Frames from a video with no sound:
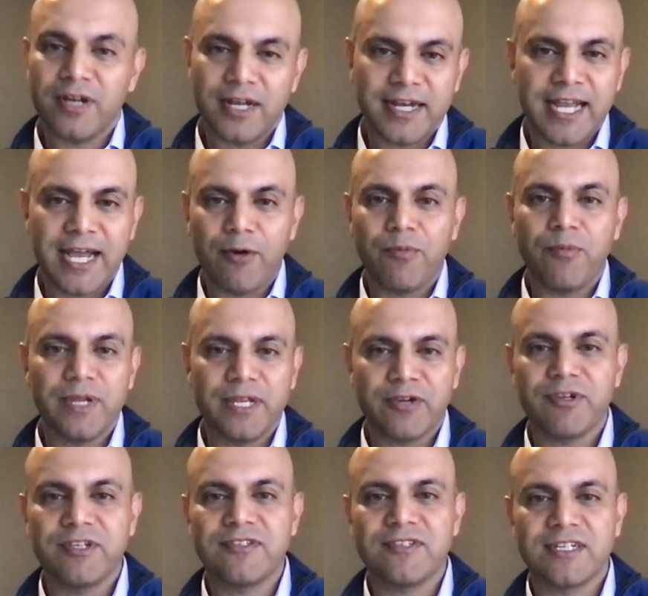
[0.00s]
now
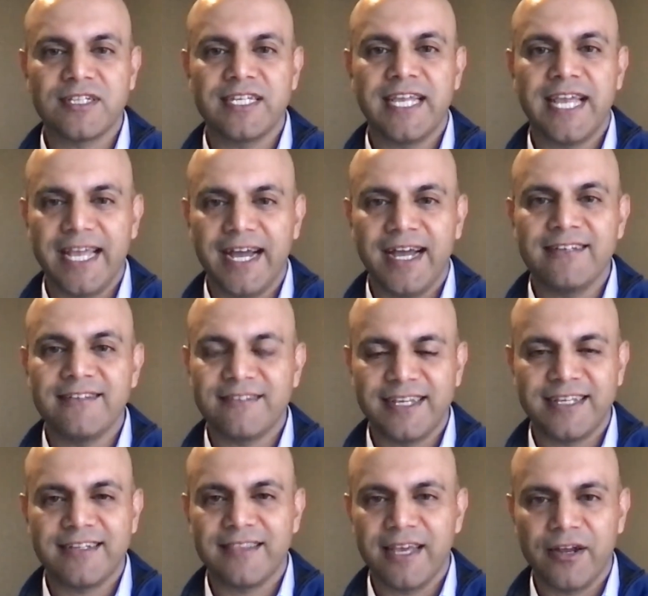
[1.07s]
increasingly AI is
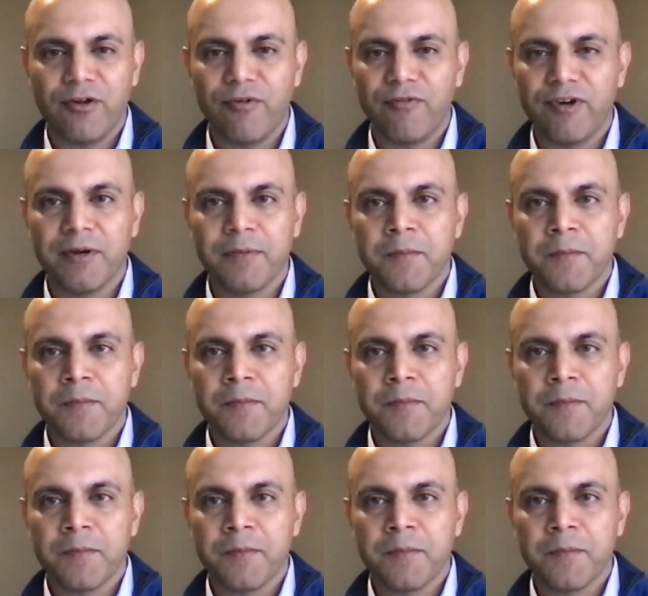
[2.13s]
taking that over.